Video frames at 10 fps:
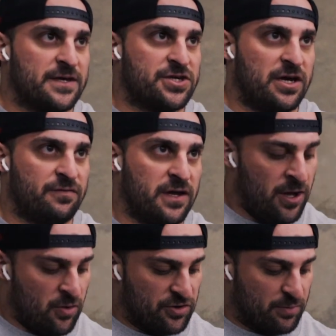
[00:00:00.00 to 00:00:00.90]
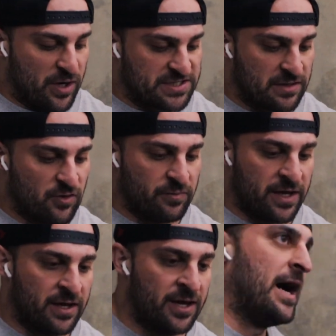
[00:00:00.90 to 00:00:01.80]
this shift with the pressing
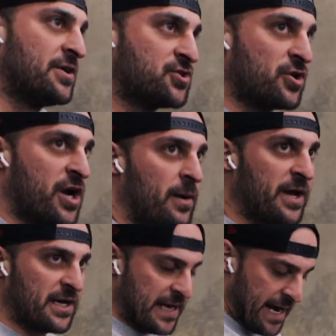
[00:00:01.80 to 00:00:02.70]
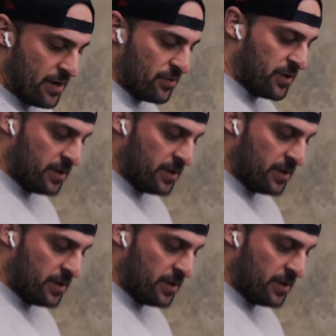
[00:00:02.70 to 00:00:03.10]
movement, as you're coming down,